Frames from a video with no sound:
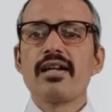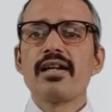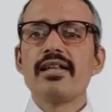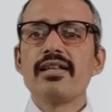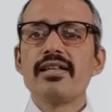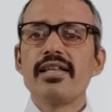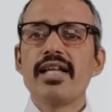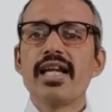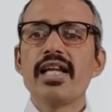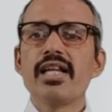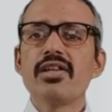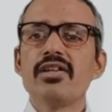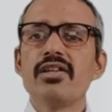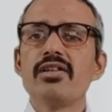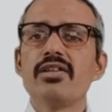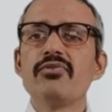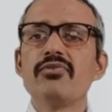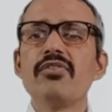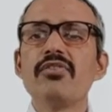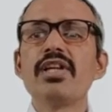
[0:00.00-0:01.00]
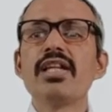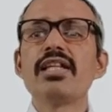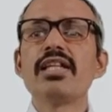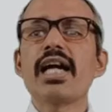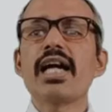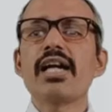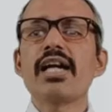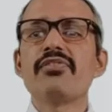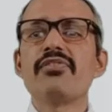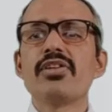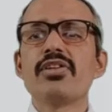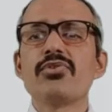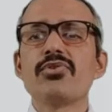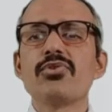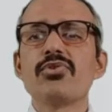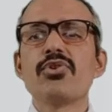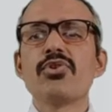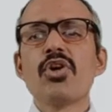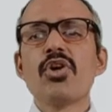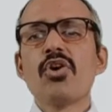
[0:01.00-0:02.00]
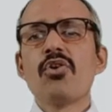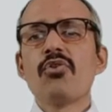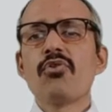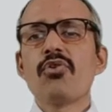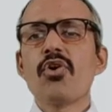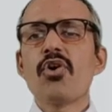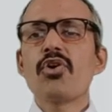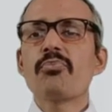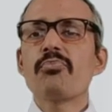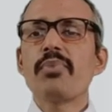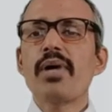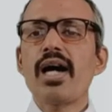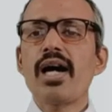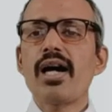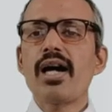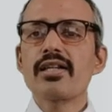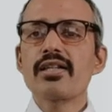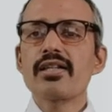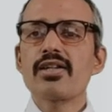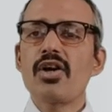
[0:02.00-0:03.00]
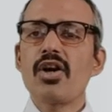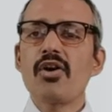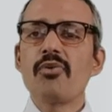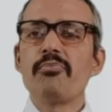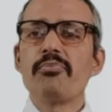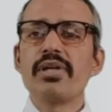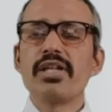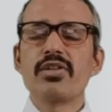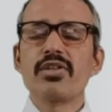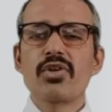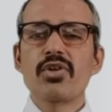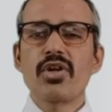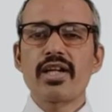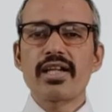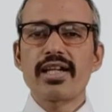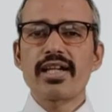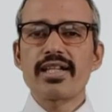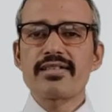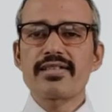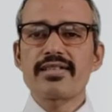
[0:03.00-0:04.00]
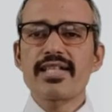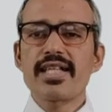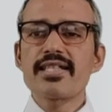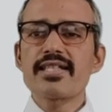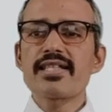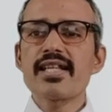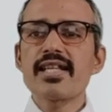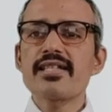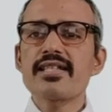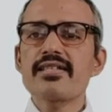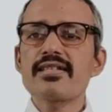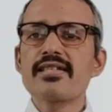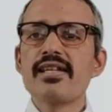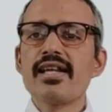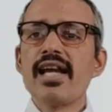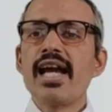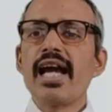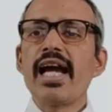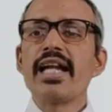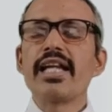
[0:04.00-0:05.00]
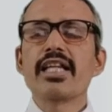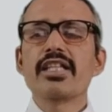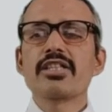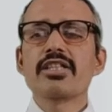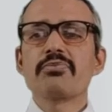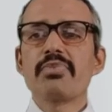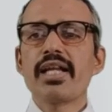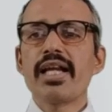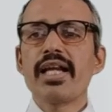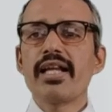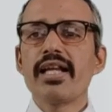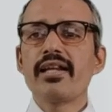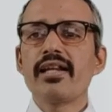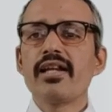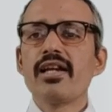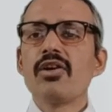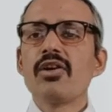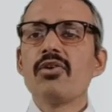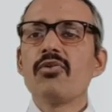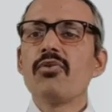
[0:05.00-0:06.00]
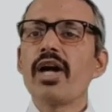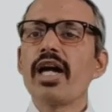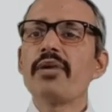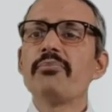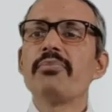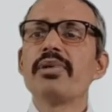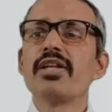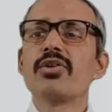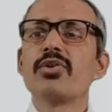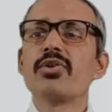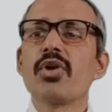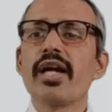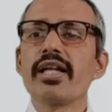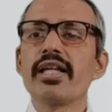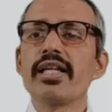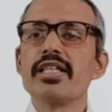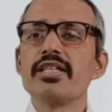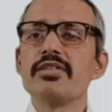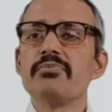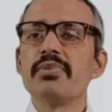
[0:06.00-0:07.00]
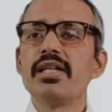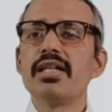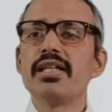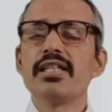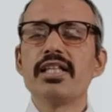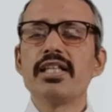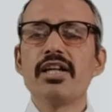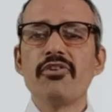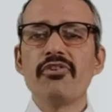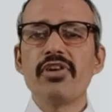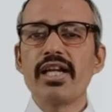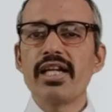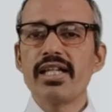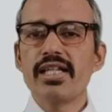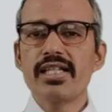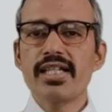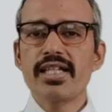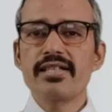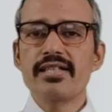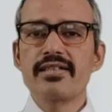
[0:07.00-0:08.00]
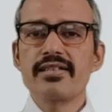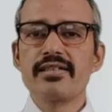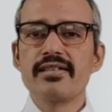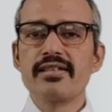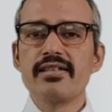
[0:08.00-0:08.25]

Then we will dive into four parts of Bitcoin consensus and explain why Bitcoin is built the way it is.